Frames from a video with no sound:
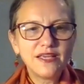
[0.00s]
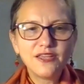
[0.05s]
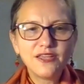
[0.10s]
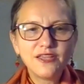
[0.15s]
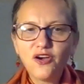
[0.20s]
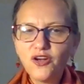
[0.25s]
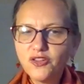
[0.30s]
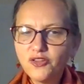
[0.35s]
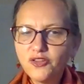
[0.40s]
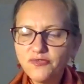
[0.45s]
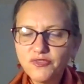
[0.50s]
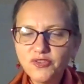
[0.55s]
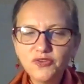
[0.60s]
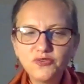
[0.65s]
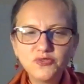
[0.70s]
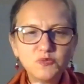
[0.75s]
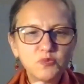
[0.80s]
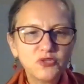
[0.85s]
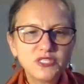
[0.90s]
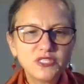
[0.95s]
and all of
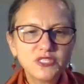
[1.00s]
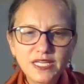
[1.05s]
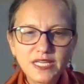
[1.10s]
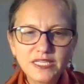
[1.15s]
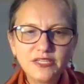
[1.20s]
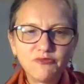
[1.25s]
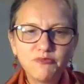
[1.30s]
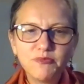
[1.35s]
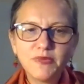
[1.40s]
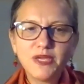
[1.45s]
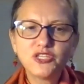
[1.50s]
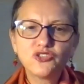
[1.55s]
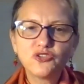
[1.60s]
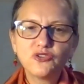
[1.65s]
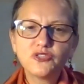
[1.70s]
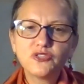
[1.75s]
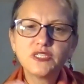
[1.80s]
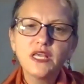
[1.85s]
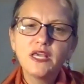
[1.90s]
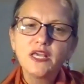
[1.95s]
those protective
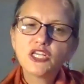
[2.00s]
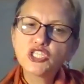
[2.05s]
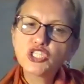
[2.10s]
measures,